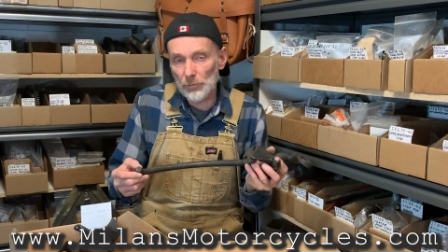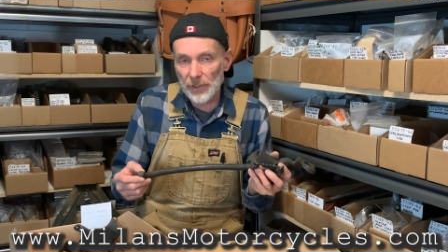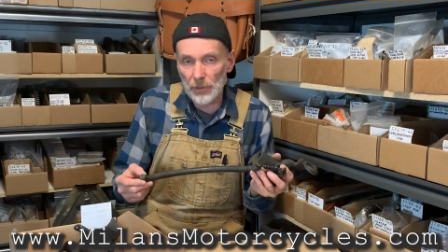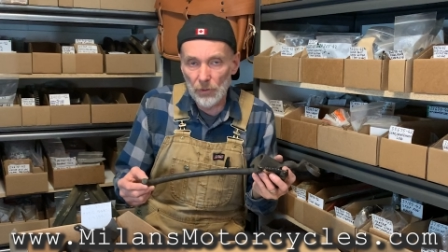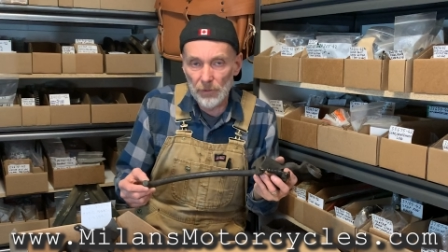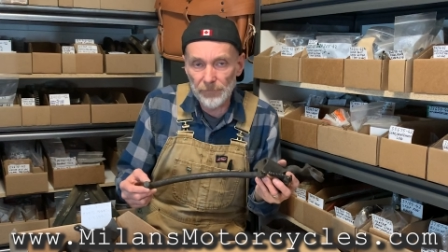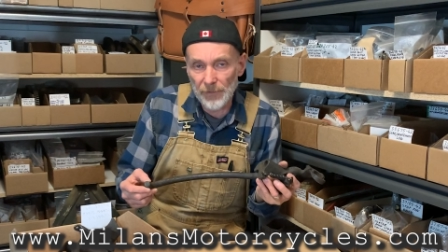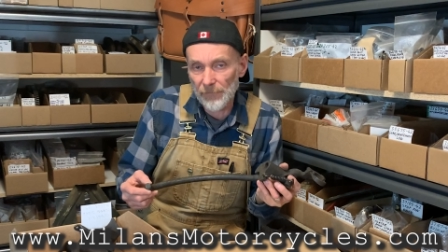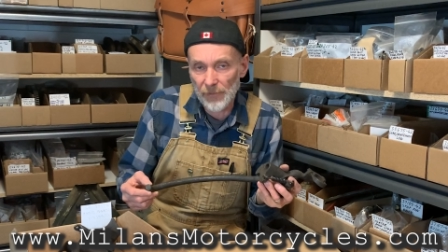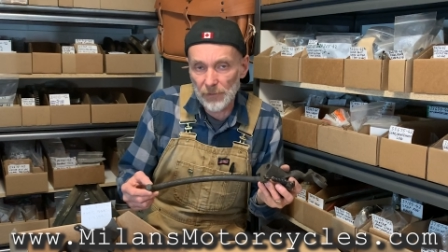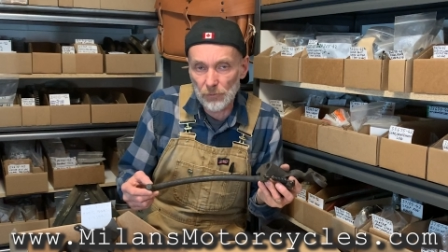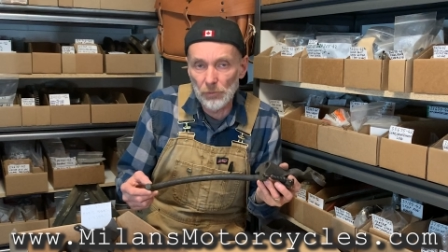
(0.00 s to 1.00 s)
to be
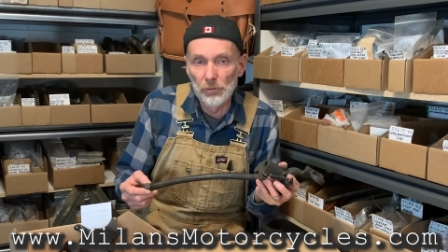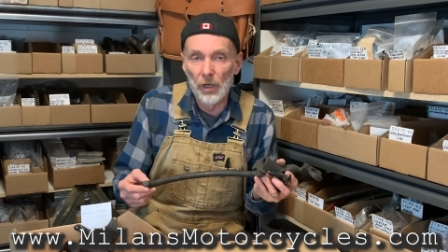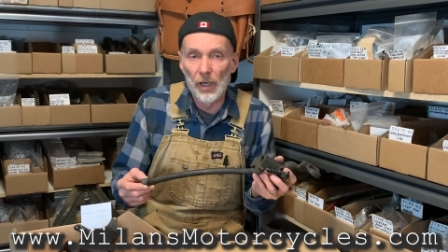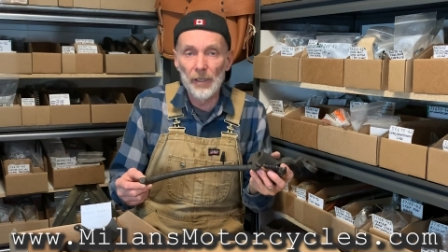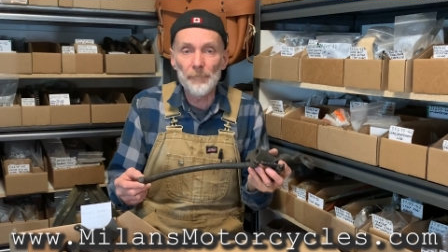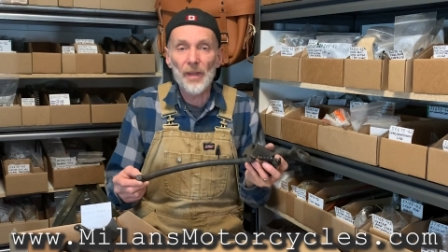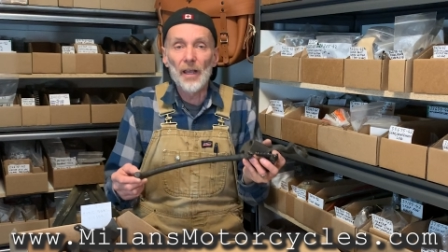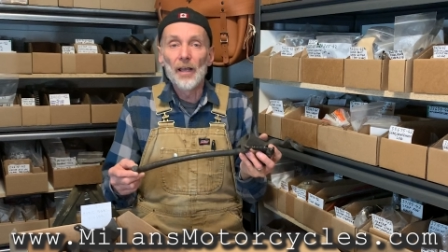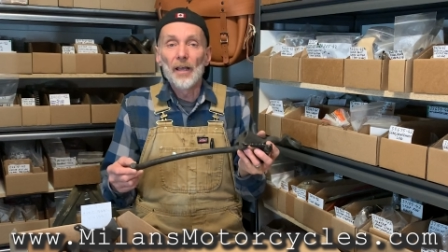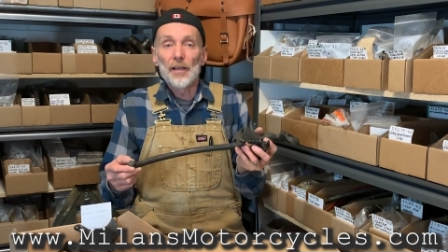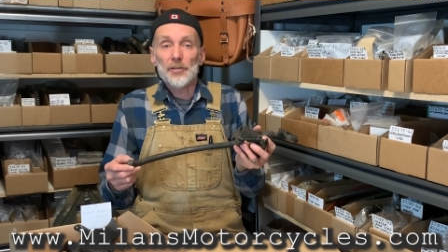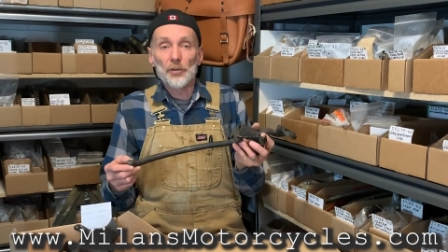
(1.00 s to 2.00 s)
different too.
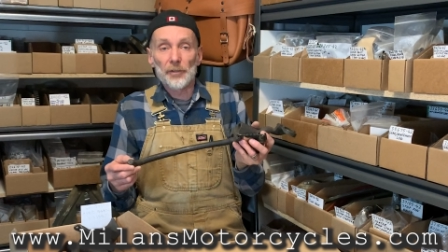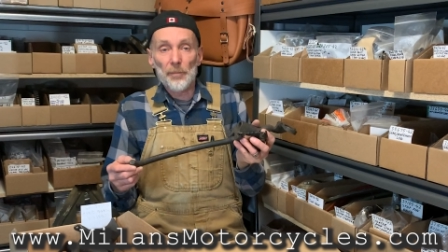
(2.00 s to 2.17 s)
So